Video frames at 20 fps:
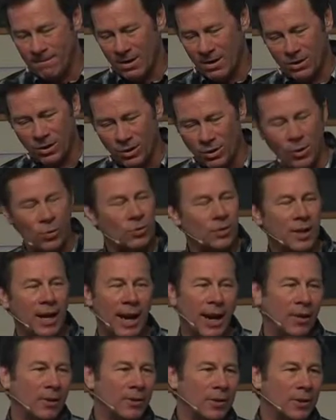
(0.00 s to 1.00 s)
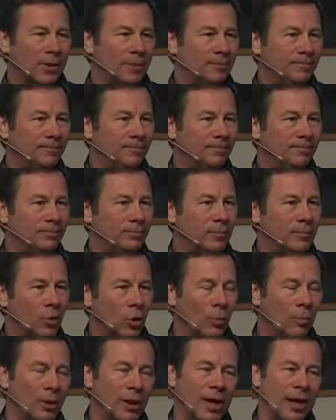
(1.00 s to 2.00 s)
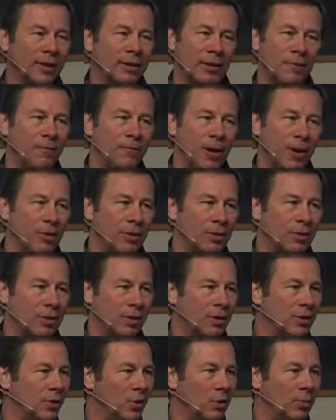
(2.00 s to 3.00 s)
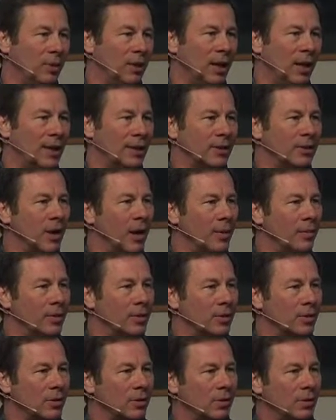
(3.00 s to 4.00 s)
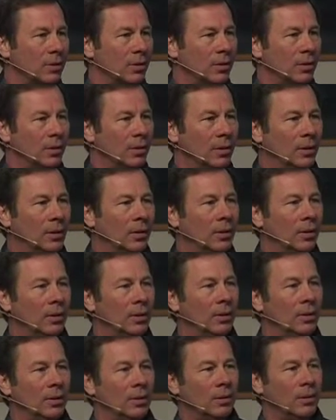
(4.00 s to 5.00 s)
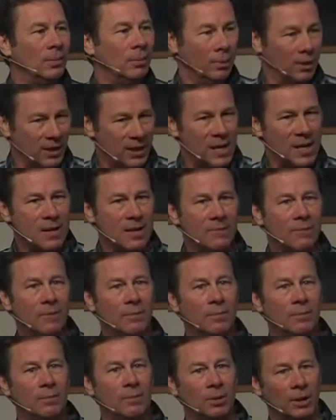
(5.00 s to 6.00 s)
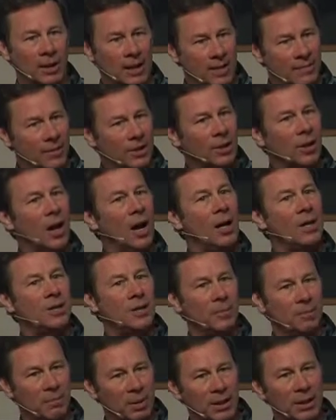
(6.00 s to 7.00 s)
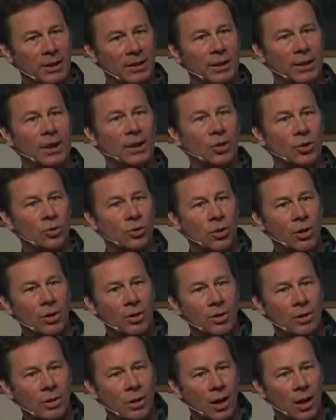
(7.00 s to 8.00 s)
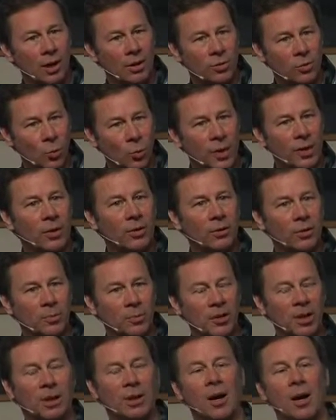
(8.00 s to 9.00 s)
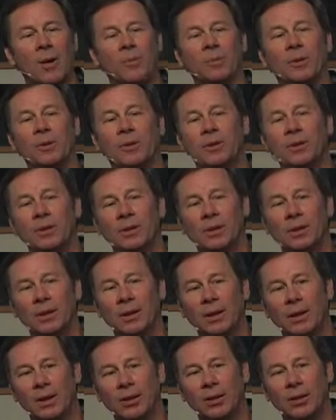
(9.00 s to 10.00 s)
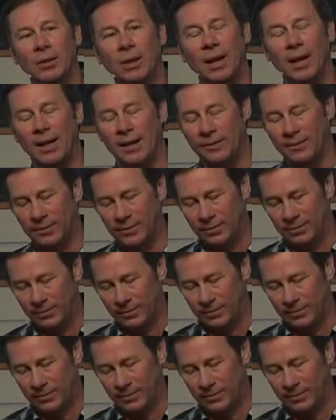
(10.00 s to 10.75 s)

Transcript: So don't doubt. Don't be like the Pharisees. Don't be like Thomas. Believe. Believe in God's ability and trust God's will to be accomplished in your life.